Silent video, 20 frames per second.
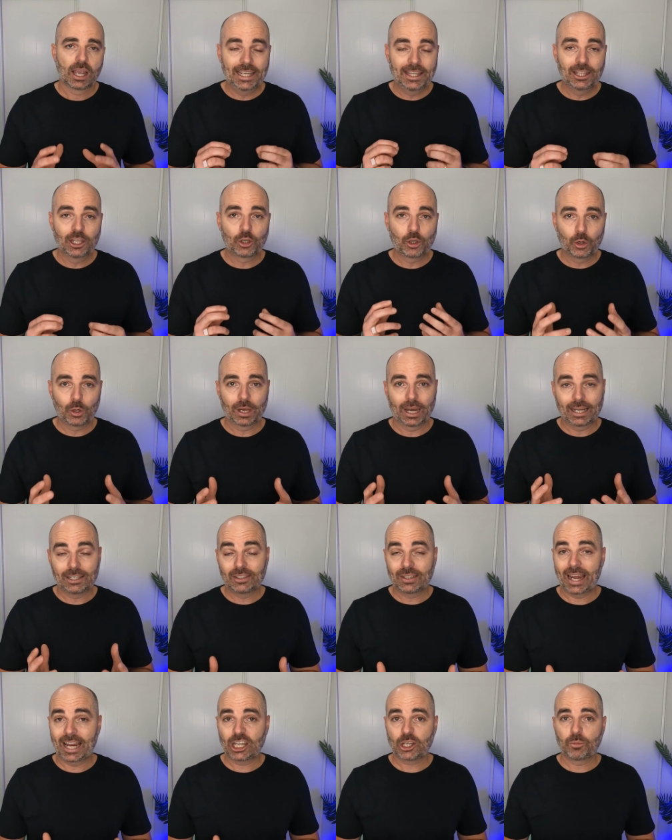in the Google Ads
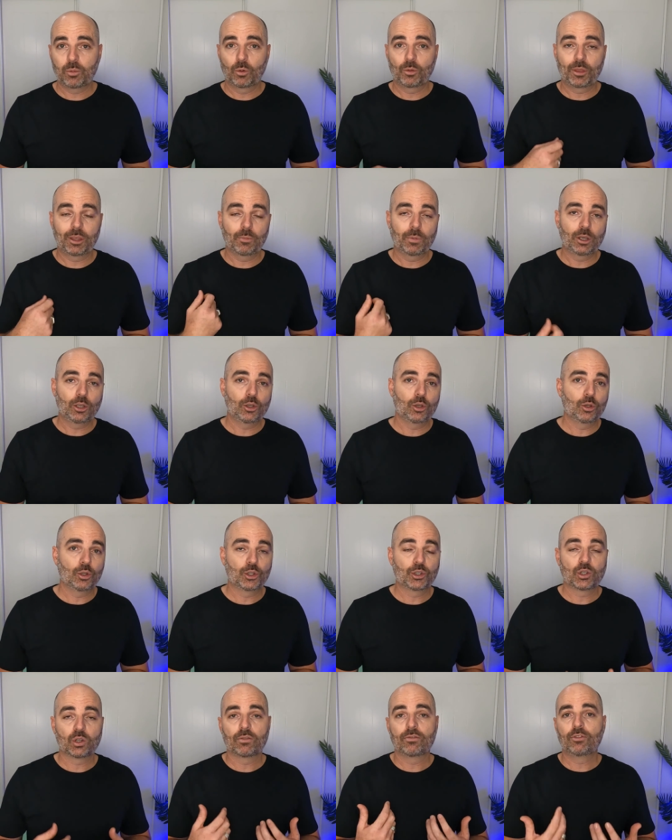dashboard that we
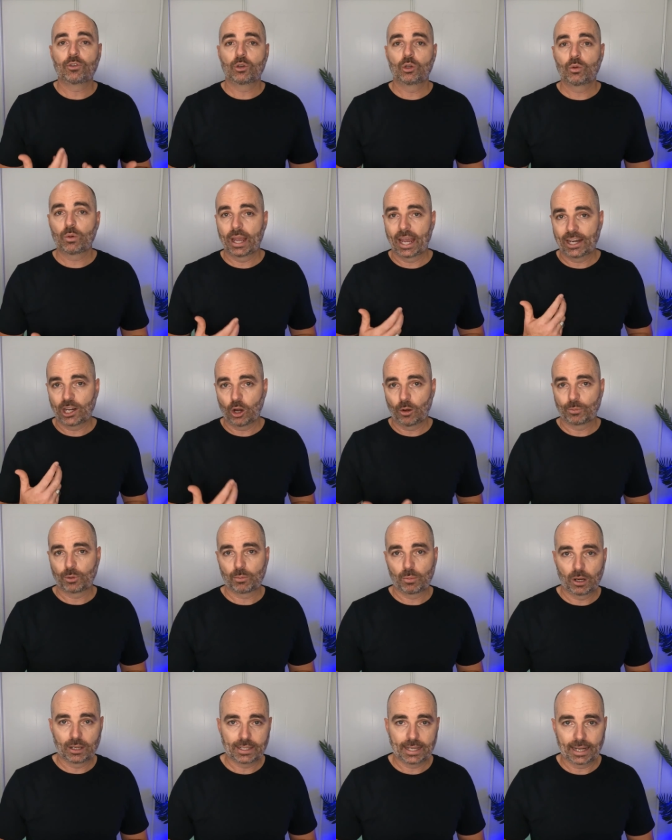use to view and
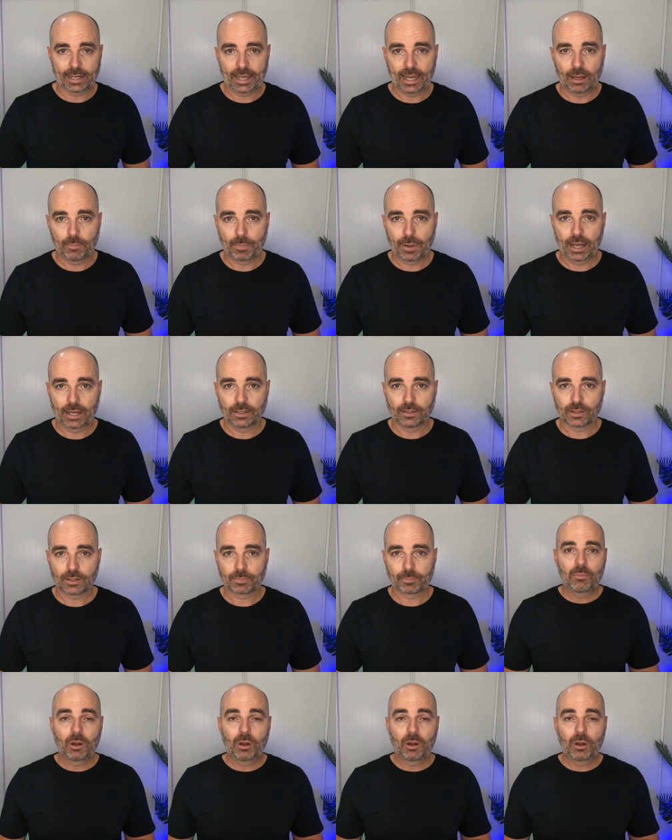optimize our campaigns.